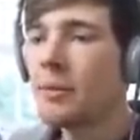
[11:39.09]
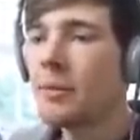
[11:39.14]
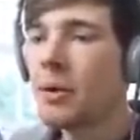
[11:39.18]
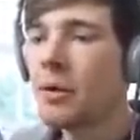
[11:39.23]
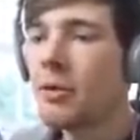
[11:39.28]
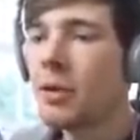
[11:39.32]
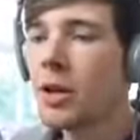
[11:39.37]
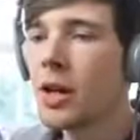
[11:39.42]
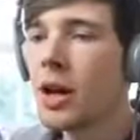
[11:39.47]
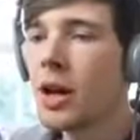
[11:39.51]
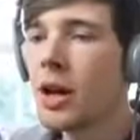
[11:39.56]

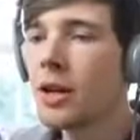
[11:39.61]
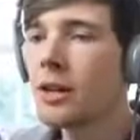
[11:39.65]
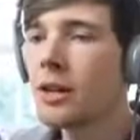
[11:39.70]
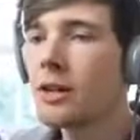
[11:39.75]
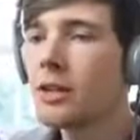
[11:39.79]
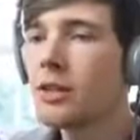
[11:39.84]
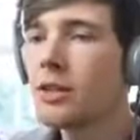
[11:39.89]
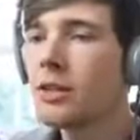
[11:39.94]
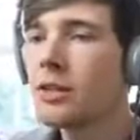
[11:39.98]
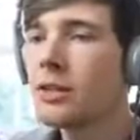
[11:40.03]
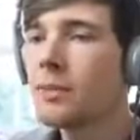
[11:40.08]
But
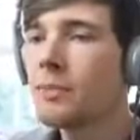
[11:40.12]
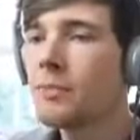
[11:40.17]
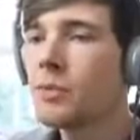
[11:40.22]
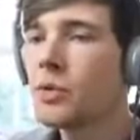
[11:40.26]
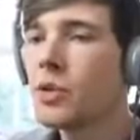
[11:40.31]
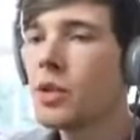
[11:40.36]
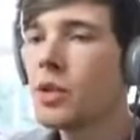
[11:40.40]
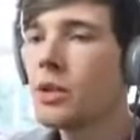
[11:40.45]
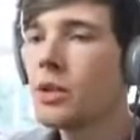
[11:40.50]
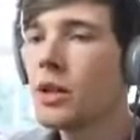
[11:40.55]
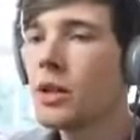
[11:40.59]
regardless,
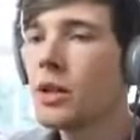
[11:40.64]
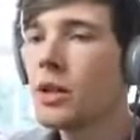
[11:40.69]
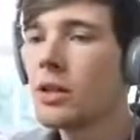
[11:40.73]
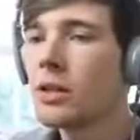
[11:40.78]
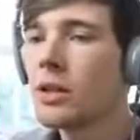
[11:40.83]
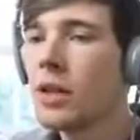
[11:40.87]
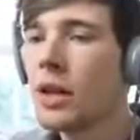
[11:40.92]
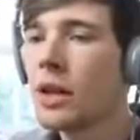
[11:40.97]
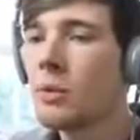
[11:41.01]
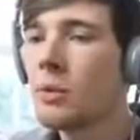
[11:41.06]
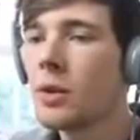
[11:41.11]
she's going to
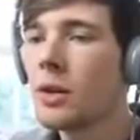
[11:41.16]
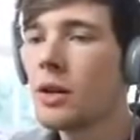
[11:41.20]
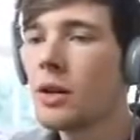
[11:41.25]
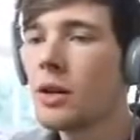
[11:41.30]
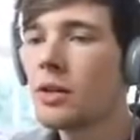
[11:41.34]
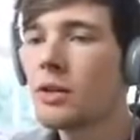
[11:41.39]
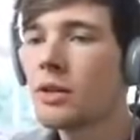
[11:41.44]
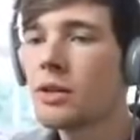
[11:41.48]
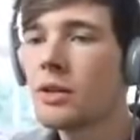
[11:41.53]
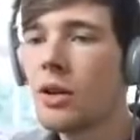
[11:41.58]
stay with us.